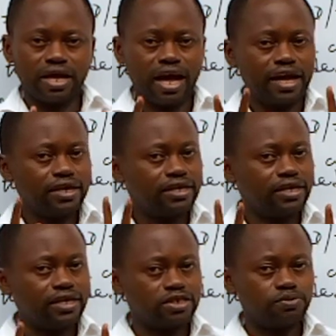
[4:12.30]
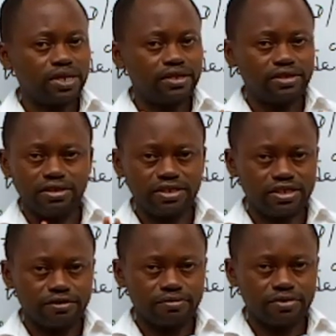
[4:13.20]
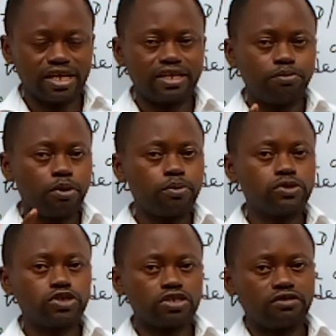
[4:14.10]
I explain in detail that the purpose